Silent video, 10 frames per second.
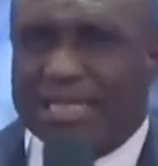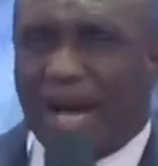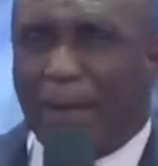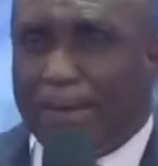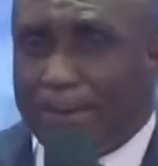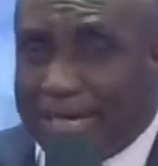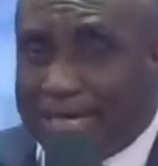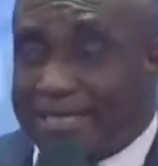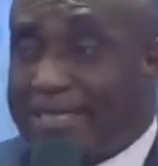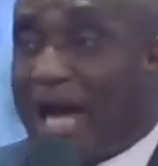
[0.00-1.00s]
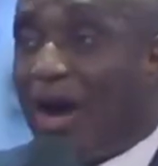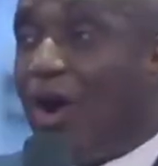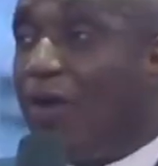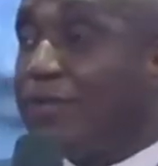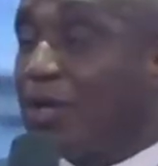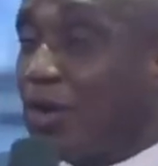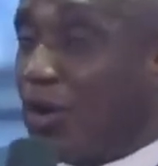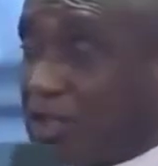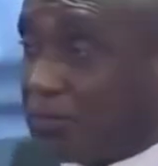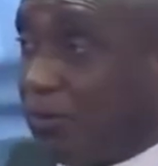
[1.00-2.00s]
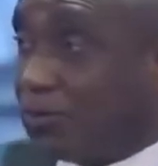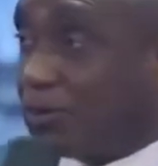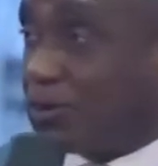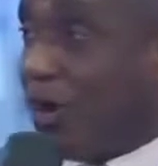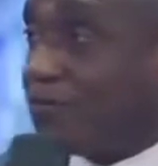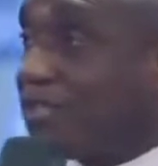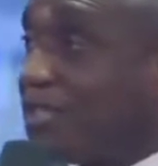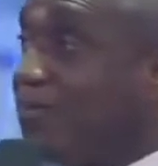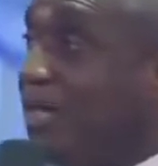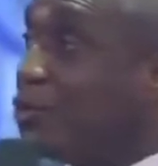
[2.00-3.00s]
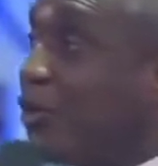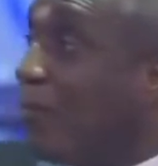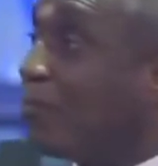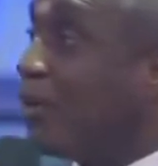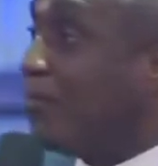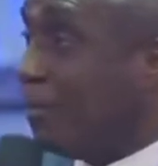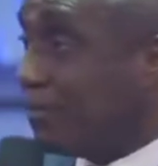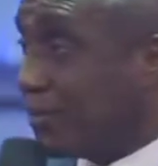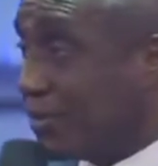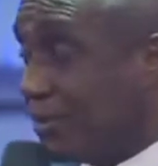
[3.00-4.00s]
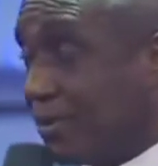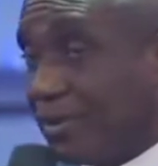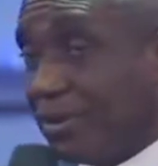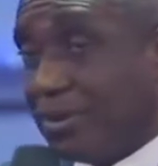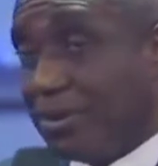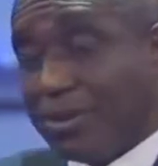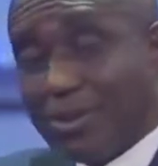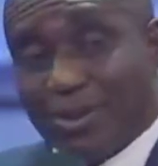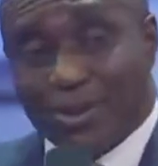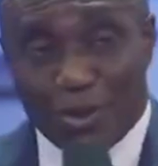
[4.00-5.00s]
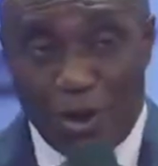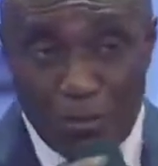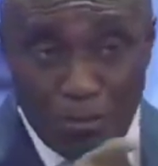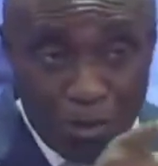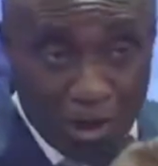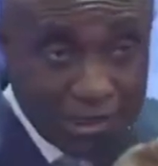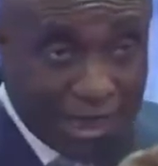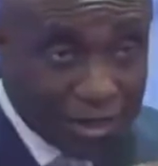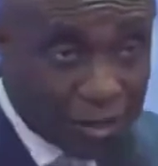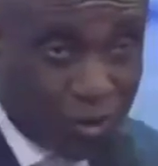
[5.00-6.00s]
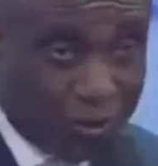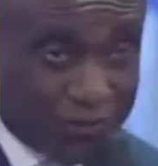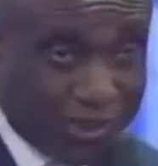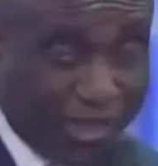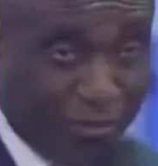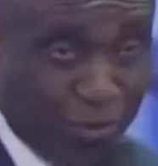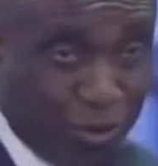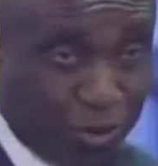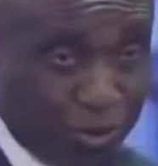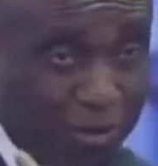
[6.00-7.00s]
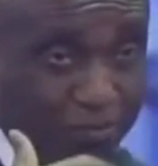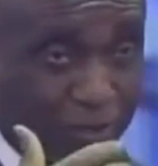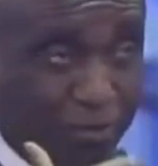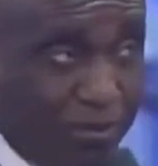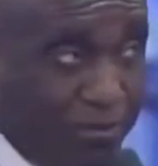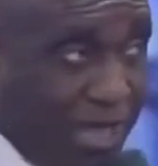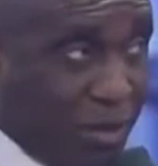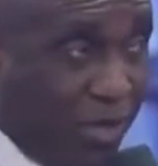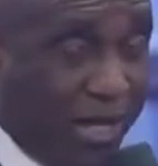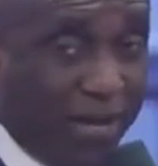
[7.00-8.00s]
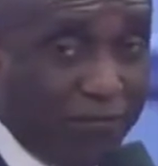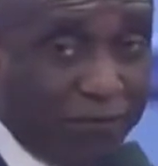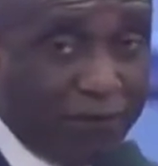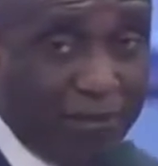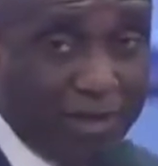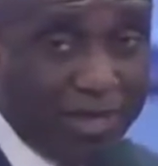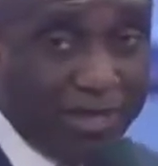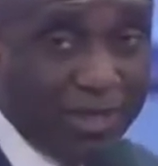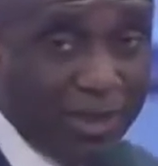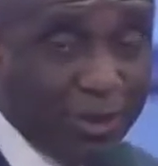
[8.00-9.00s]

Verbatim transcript: The minister of the gospel solves spiritual problems. Your mother solves emotional problems. That's why every family,